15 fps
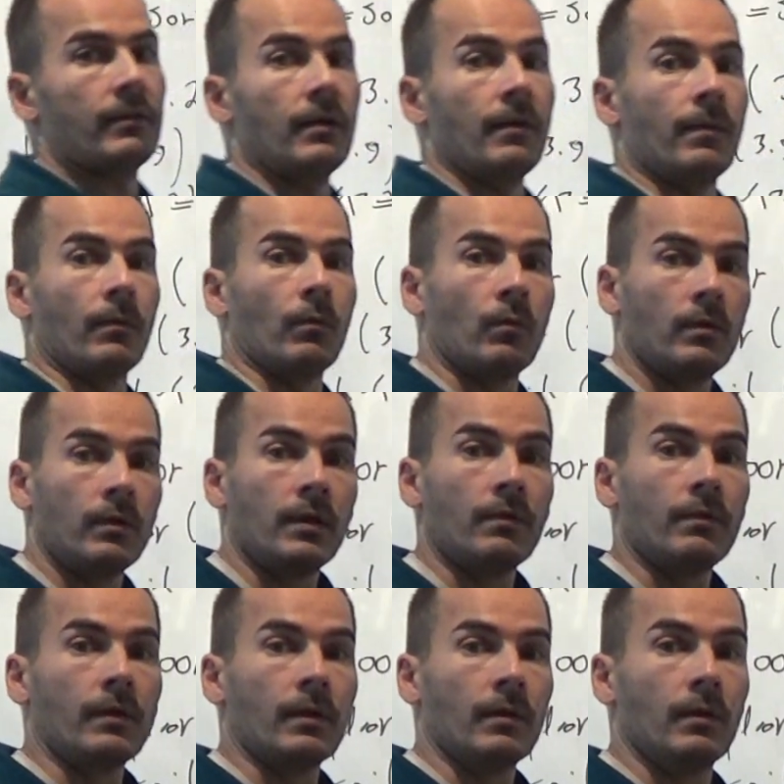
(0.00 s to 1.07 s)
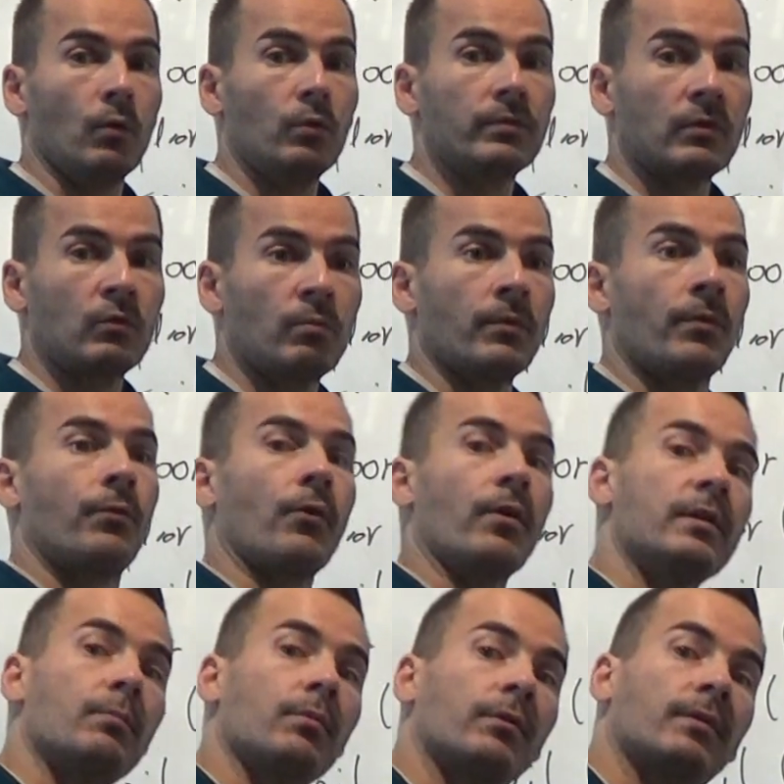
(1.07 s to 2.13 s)
in the loser group and
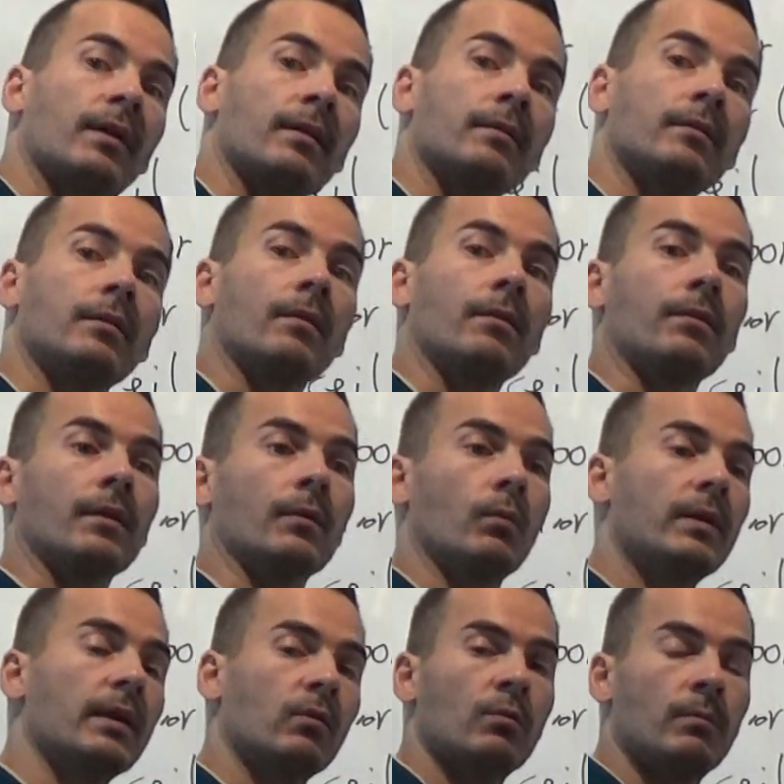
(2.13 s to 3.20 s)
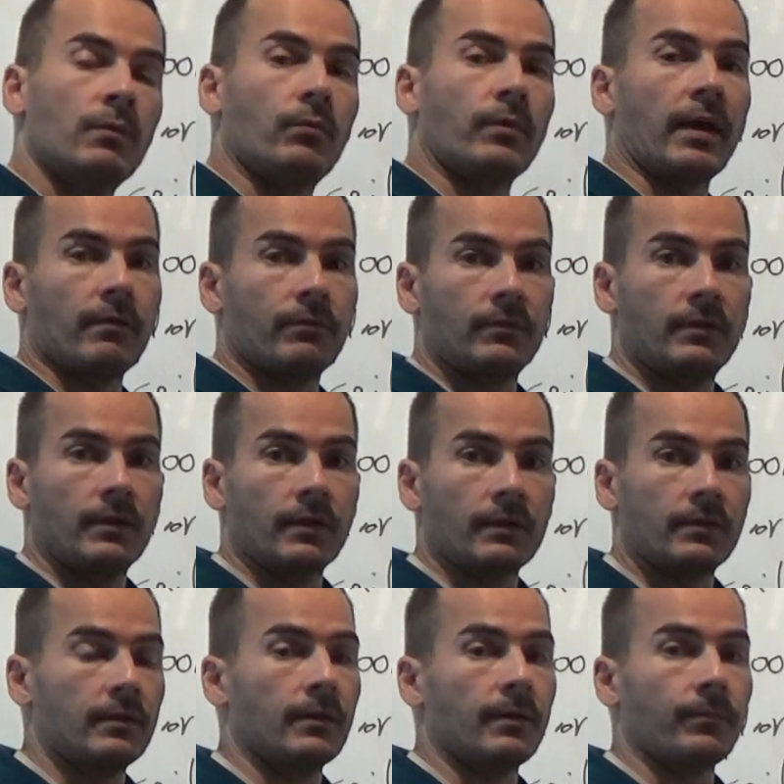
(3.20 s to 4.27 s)
30% in the winner group if we have
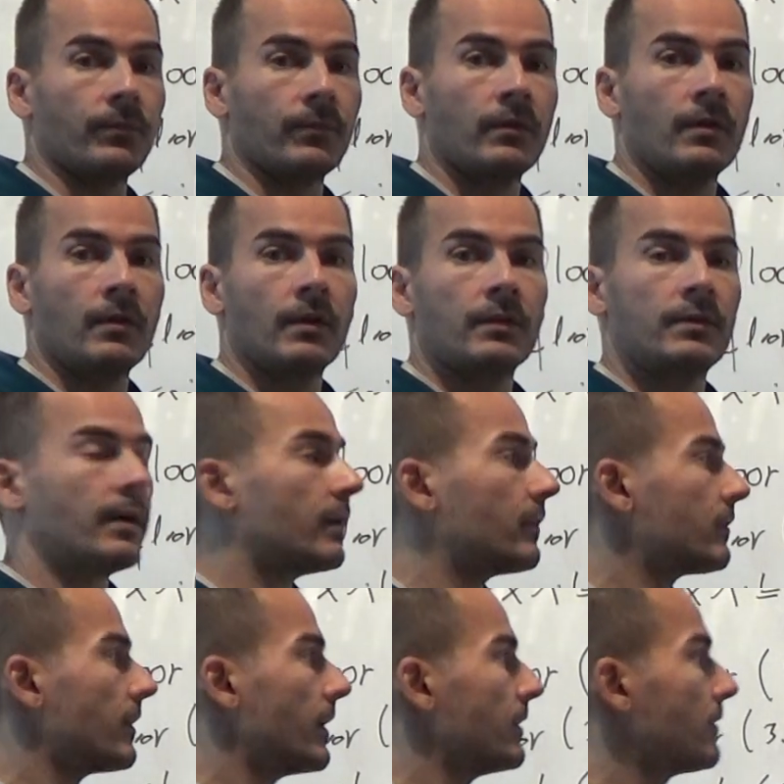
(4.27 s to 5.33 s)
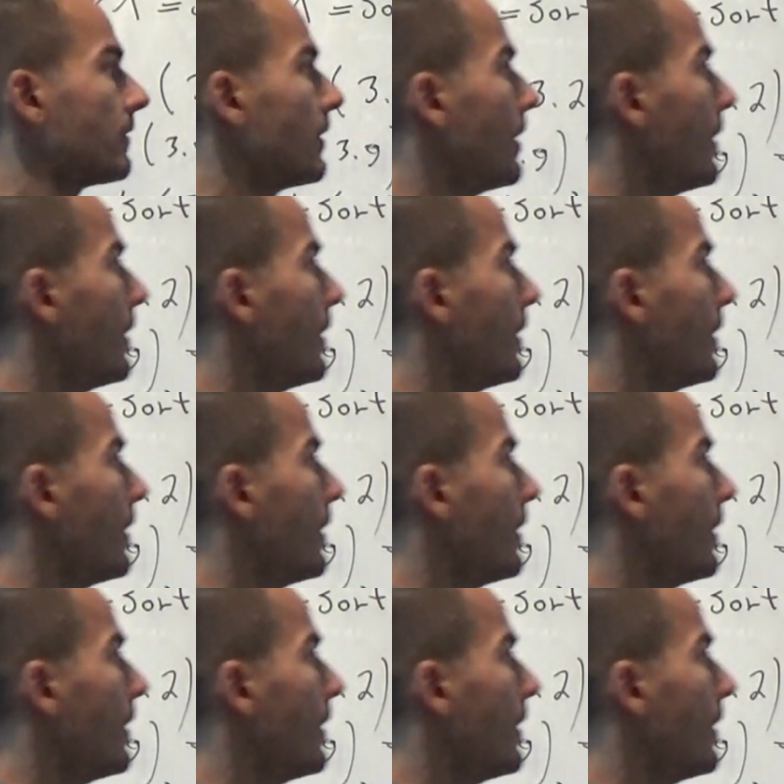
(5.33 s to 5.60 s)
teracycles,